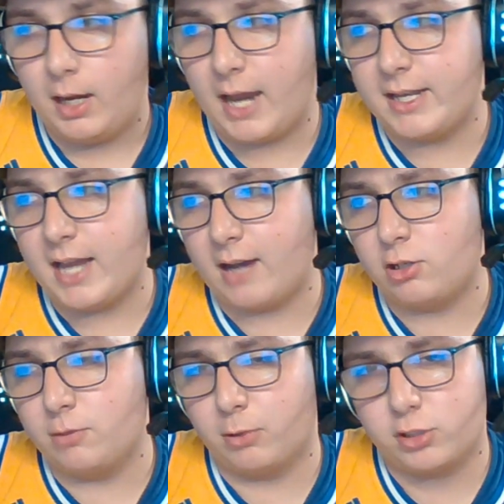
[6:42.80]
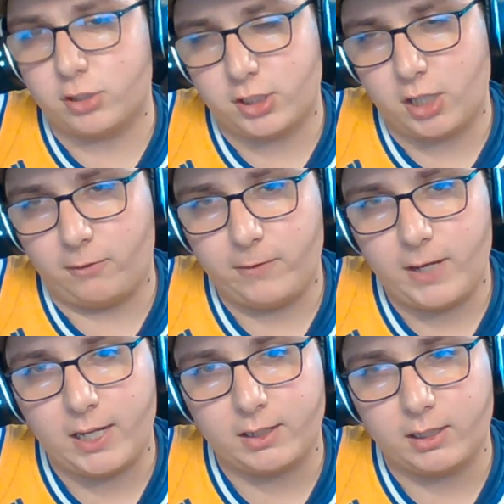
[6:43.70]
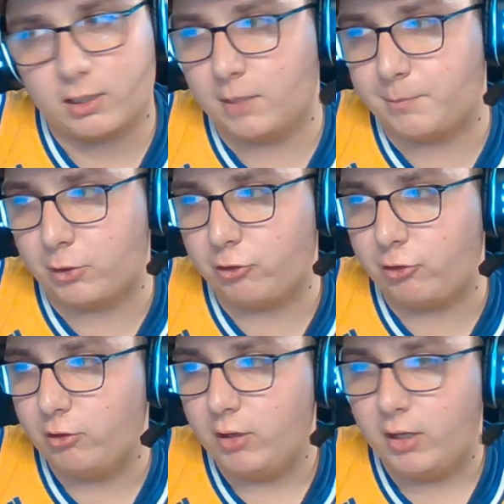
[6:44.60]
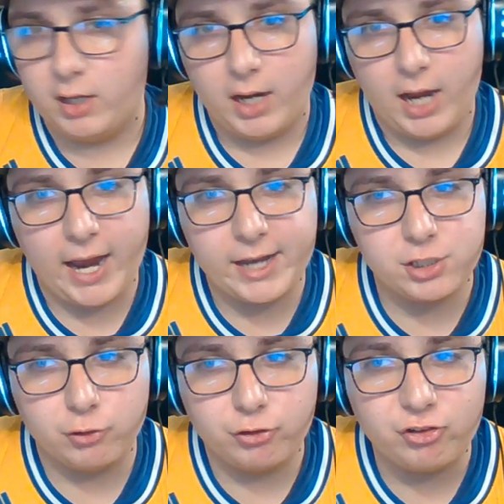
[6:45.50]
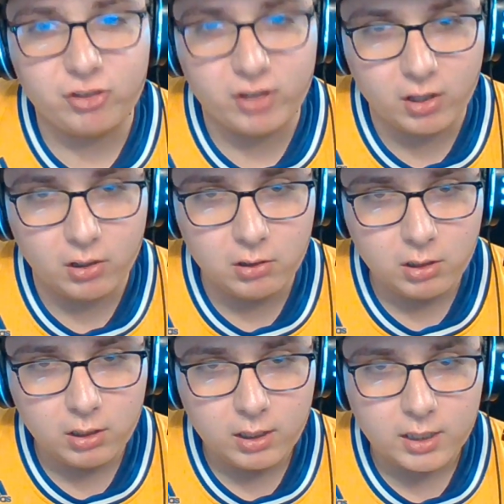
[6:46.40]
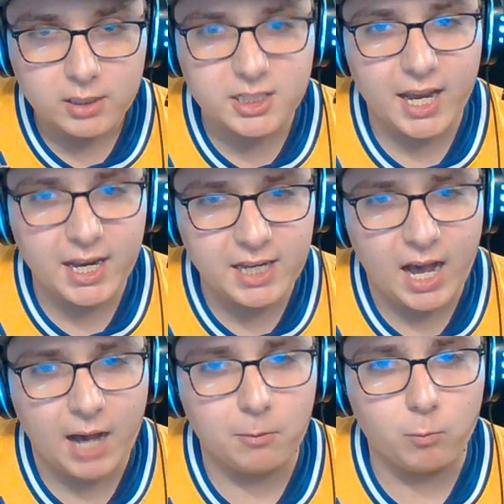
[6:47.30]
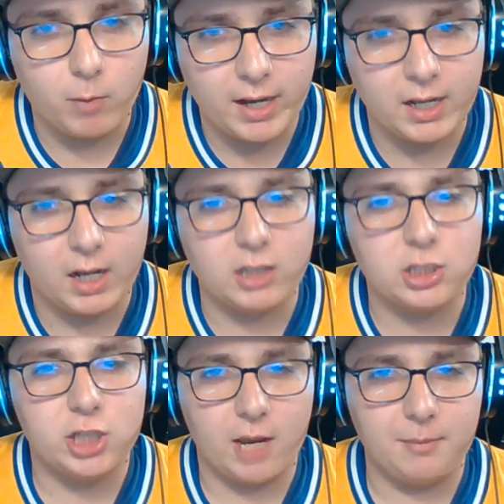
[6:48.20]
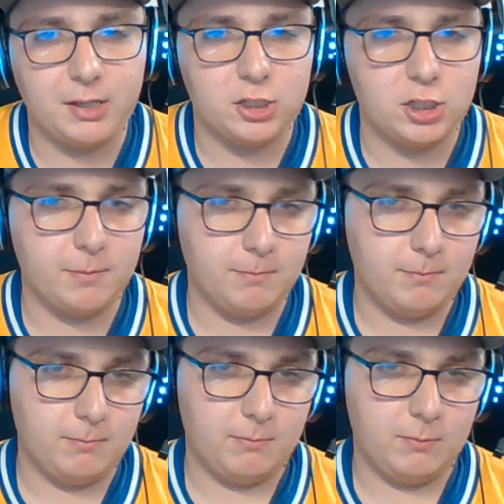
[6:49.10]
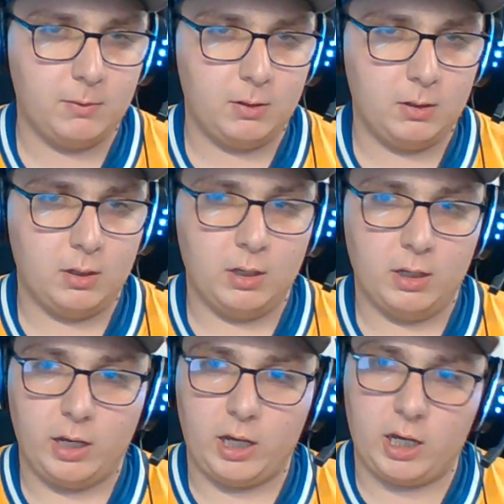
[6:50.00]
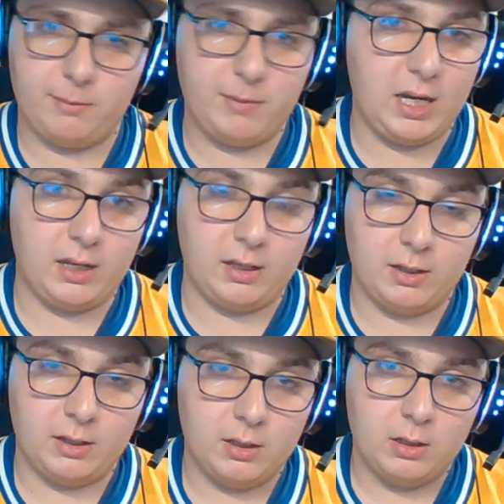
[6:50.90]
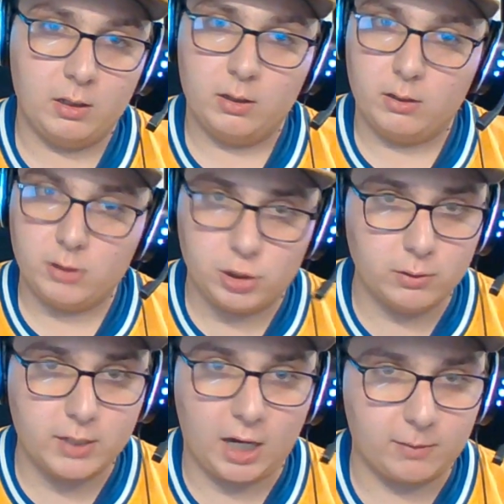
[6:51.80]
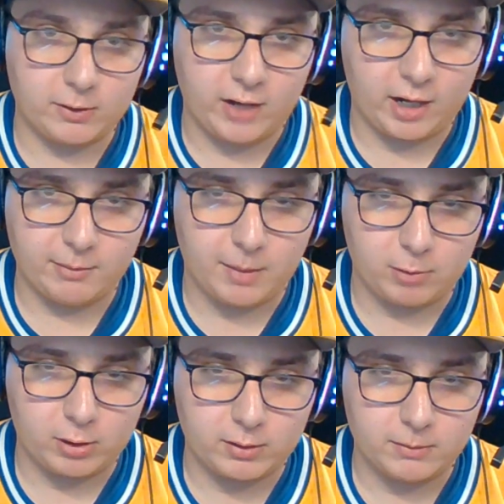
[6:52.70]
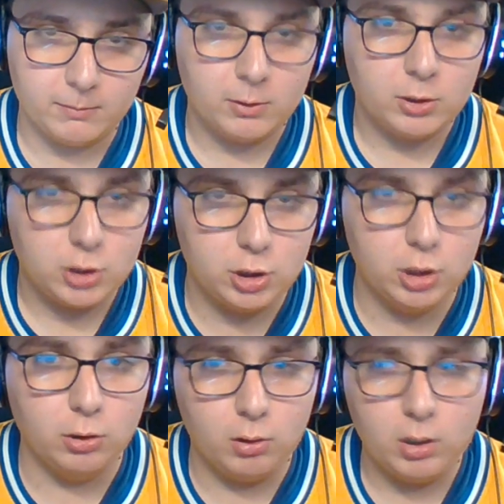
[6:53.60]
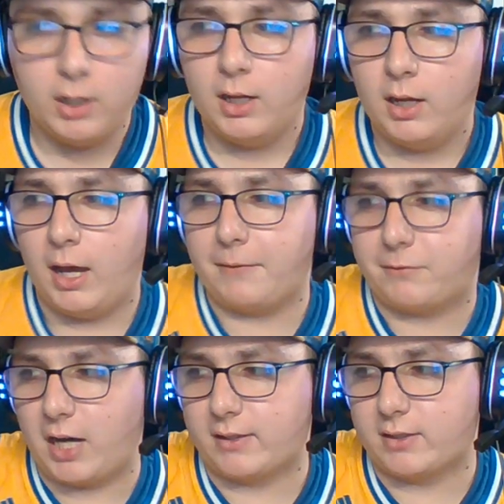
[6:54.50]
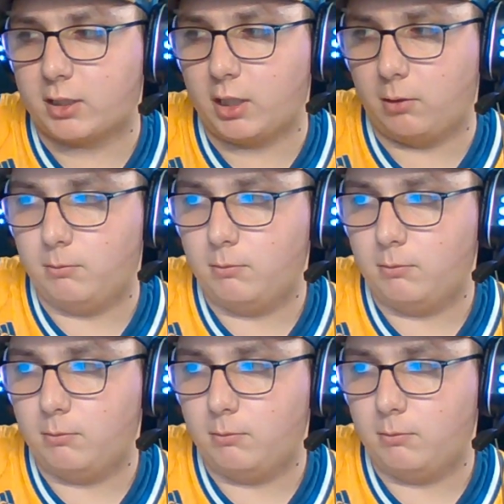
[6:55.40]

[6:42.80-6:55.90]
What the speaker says: And now you put yourself in the Clippers and you still cannot win a championship. I mean, you got to retire, my brother. You have got to go.